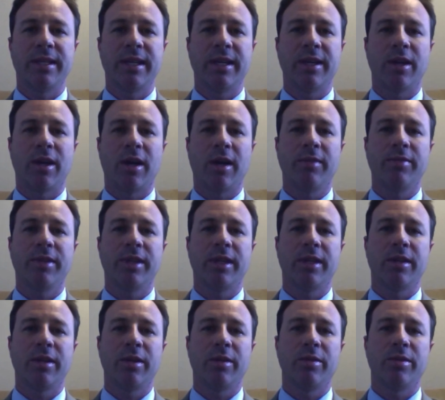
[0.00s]
and
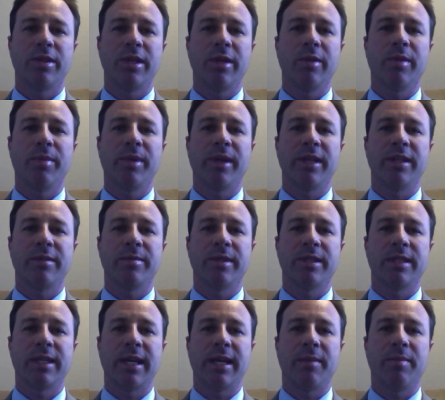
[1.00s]
often those knee
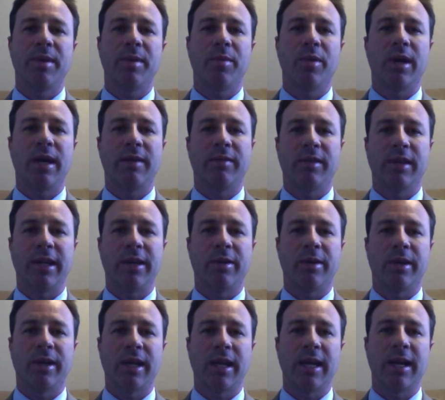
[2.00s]
replacements that people have
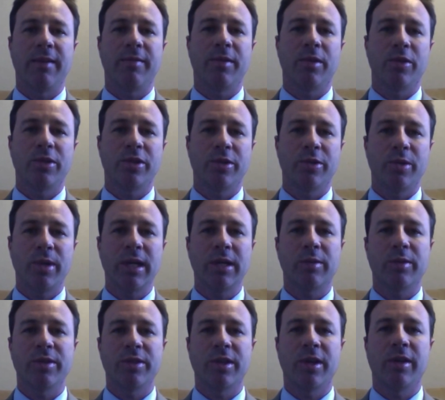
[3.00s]
later in life are as a direct
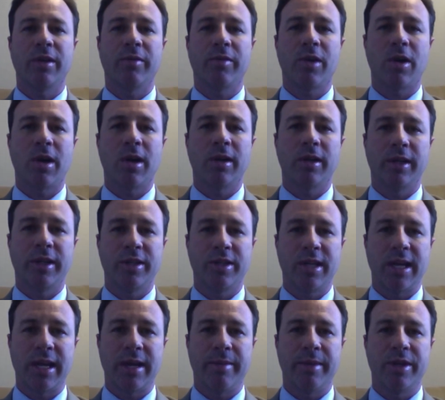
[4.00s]
result of cartilage
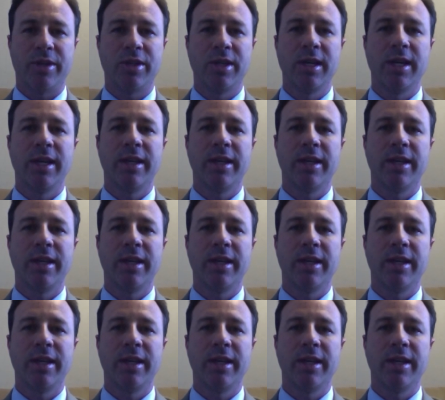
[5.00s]
damage